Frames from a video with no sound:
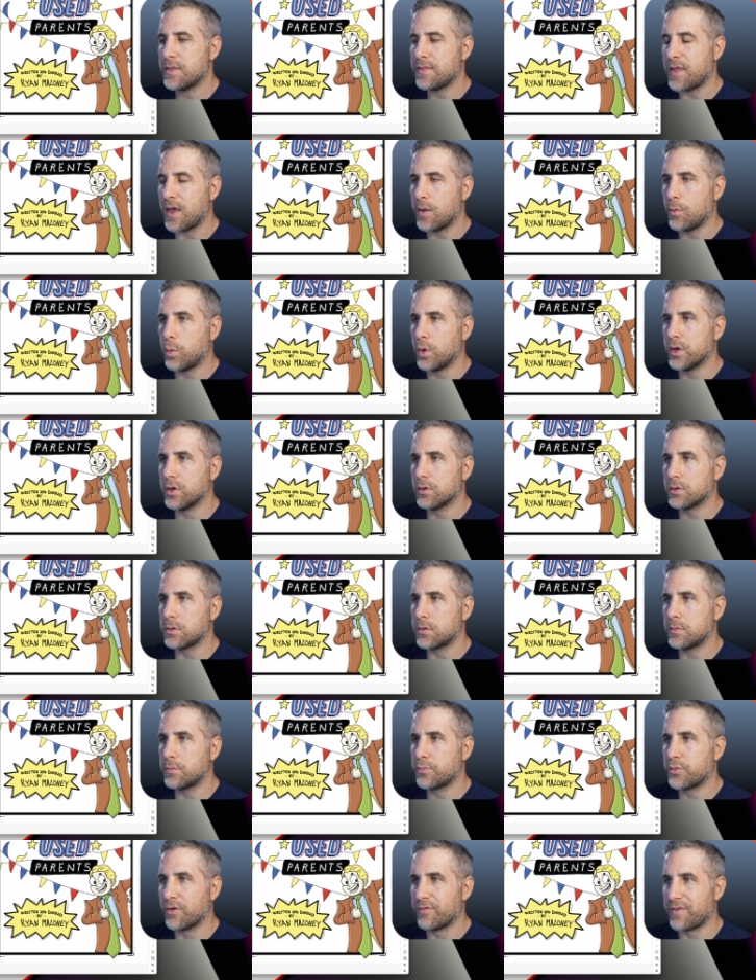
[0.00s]
they will
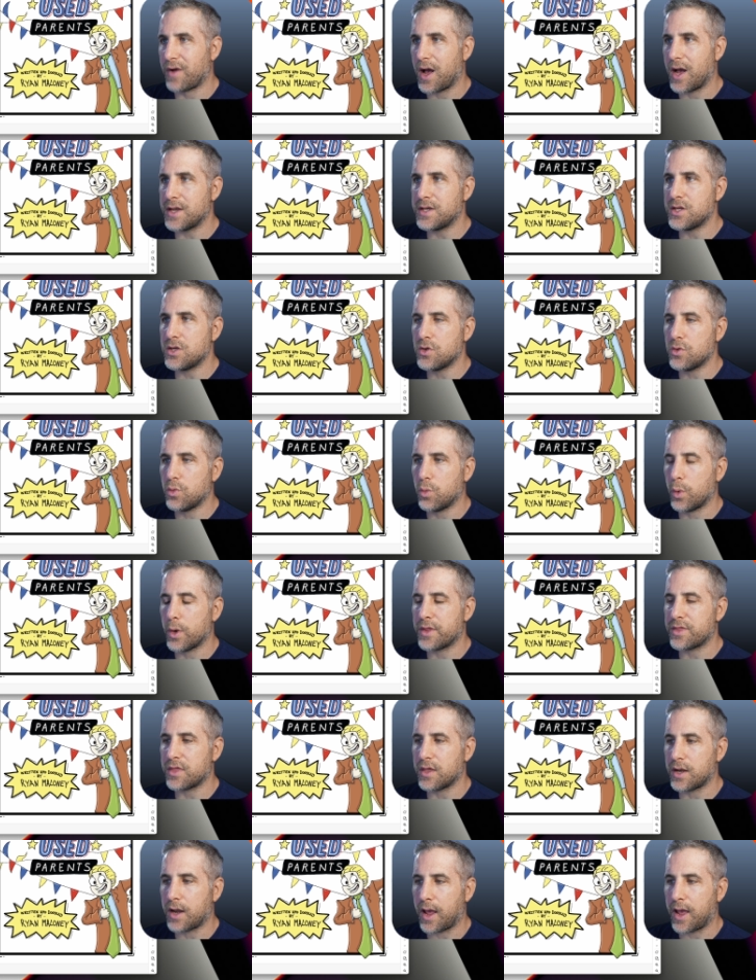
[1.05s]
provide you
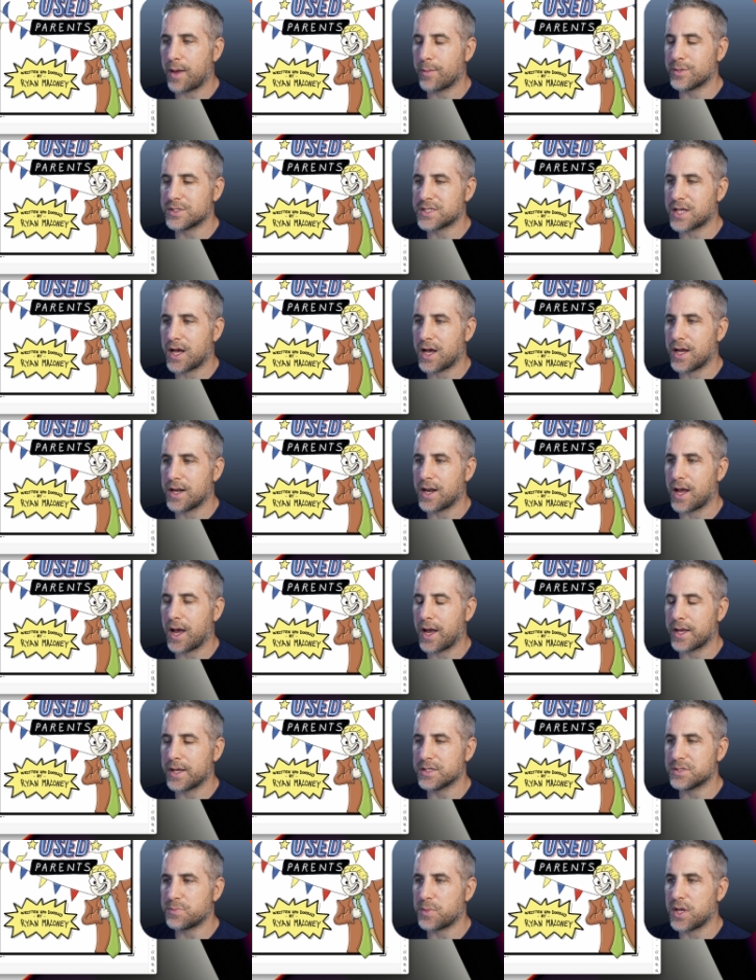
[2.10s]
with an Amazon
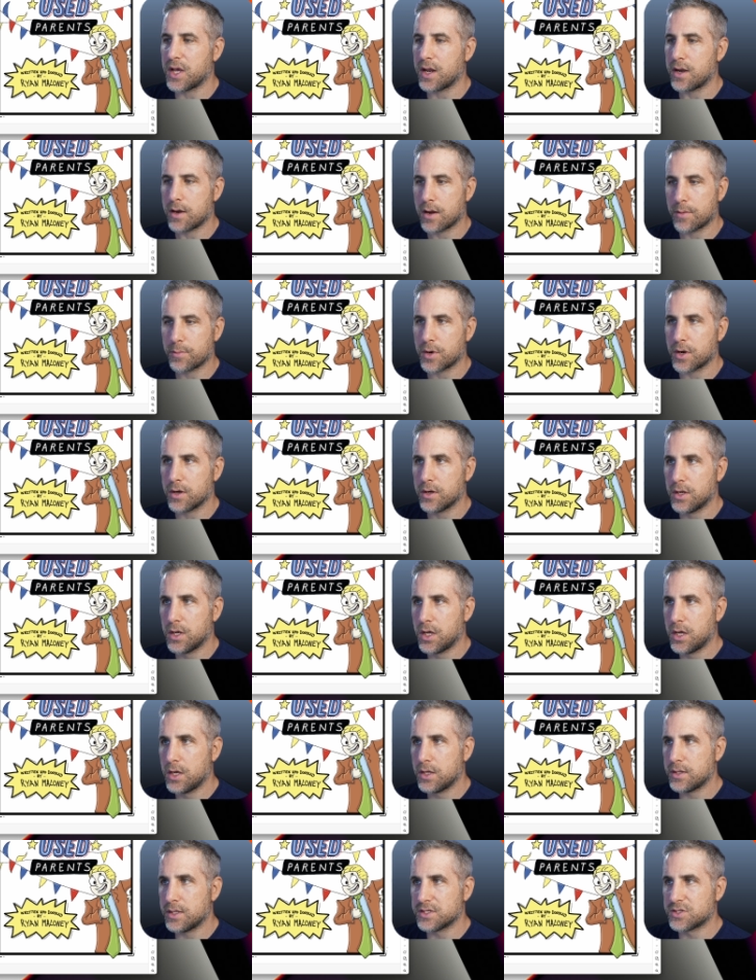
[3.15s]
ISBN number
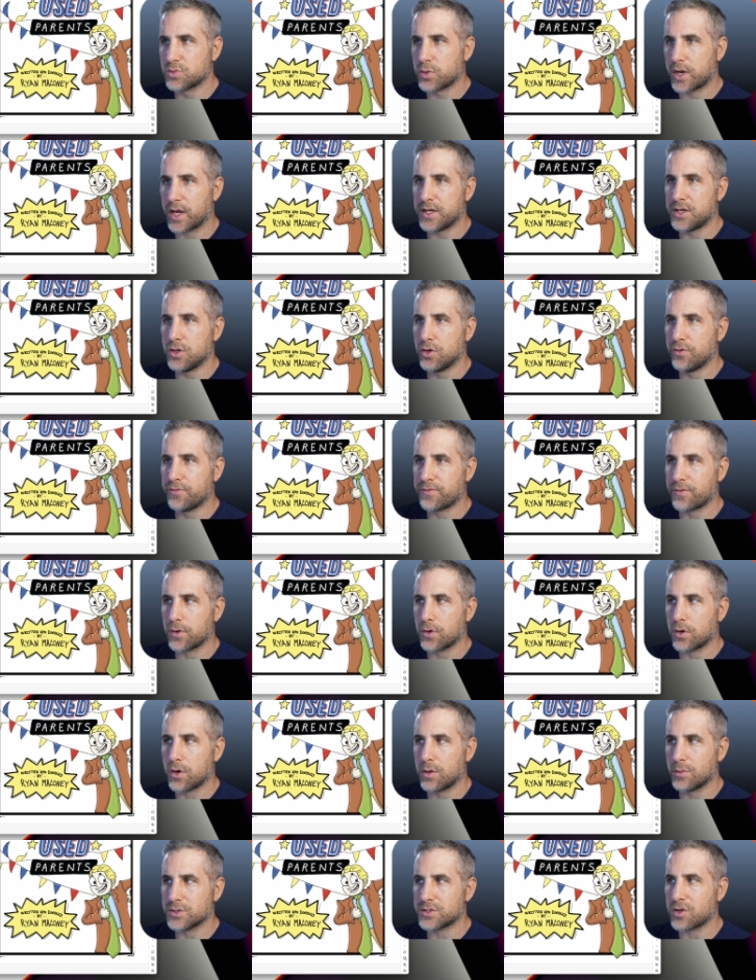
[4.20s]
this is what I do
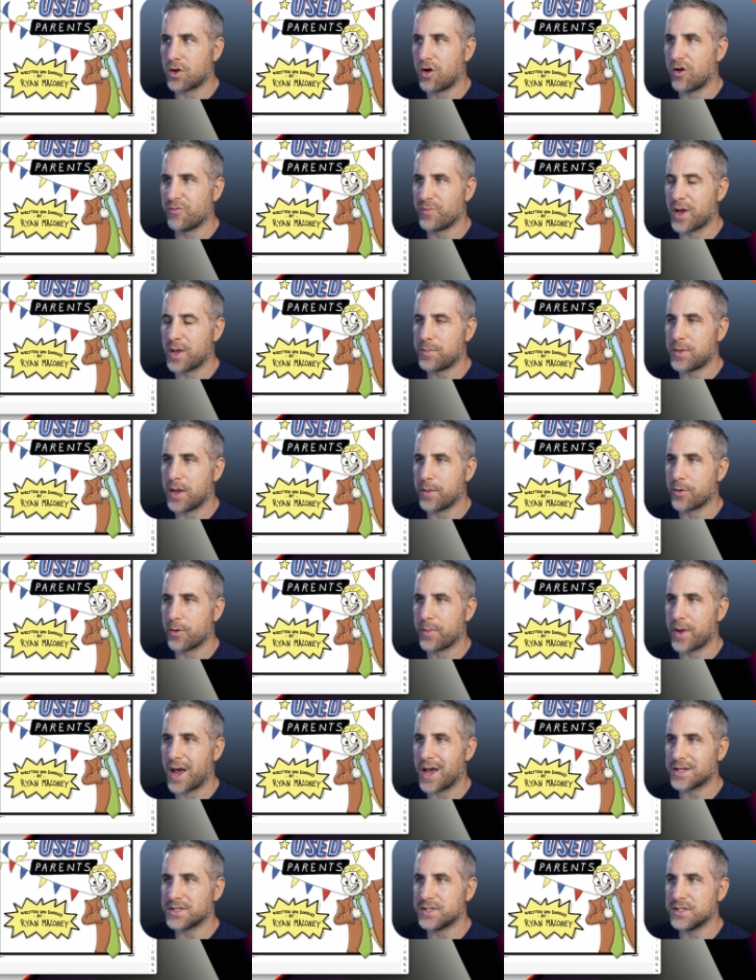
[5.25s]
for almost all of my
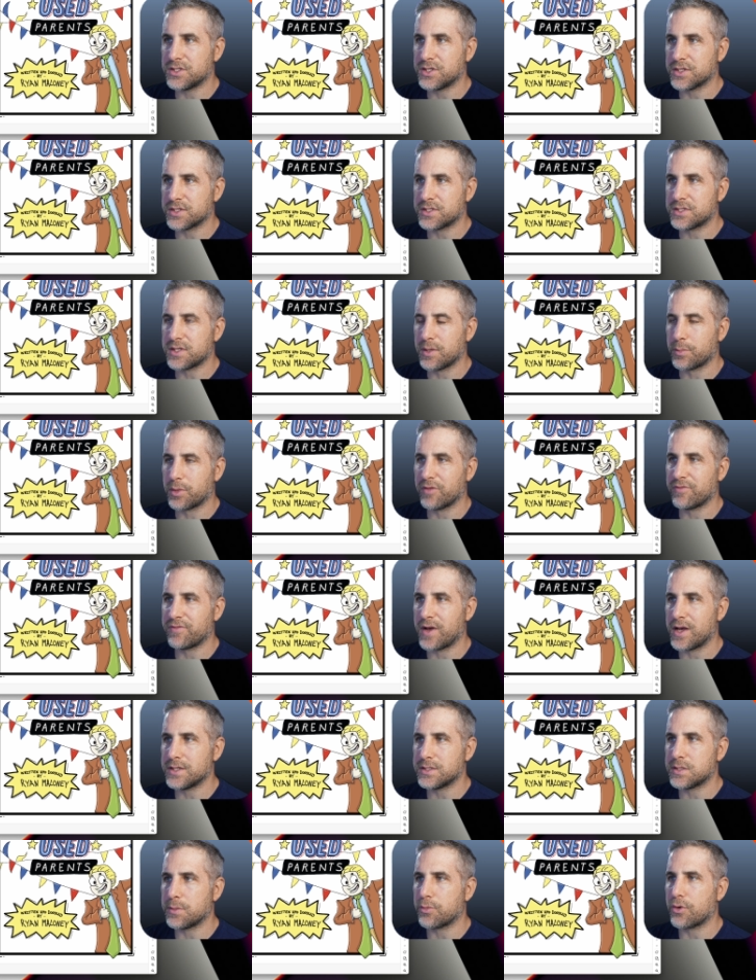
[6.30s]
paperbacks. It just
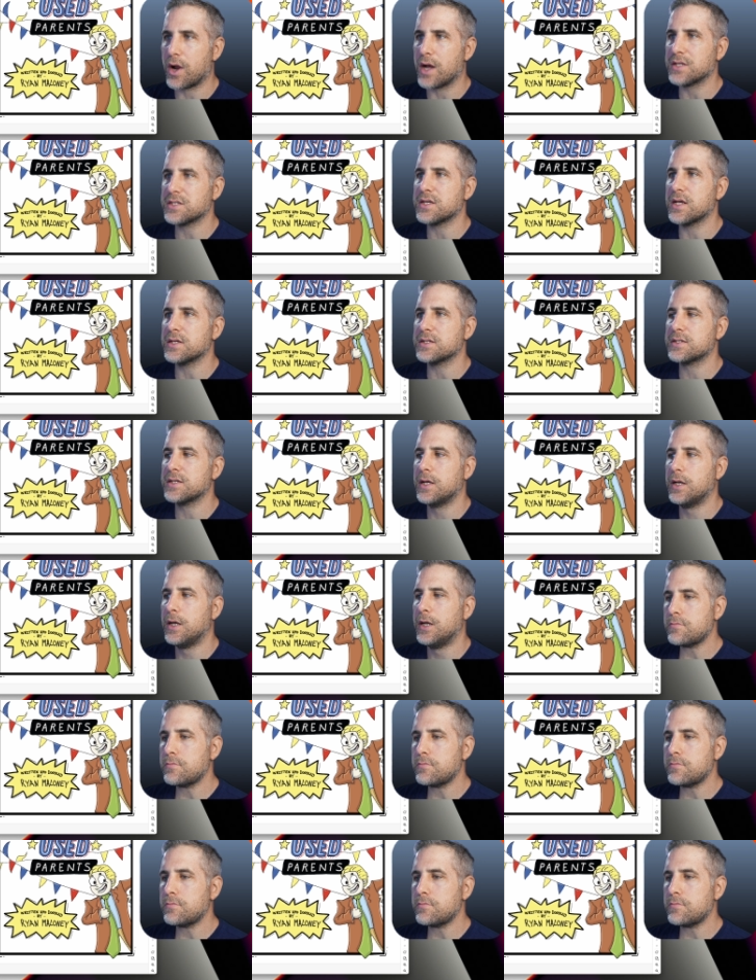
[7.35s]
simplifies the process.